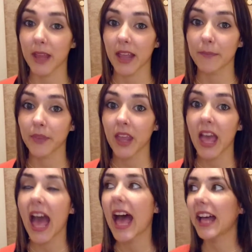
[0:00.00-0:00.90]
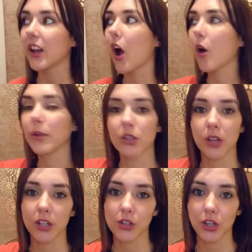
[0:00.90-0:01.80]
to be, and are we
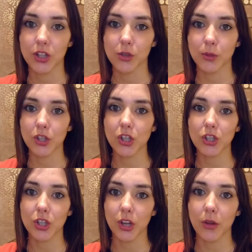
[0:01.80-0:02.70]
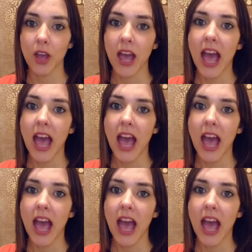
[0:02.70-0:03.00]
doing as good as we should do,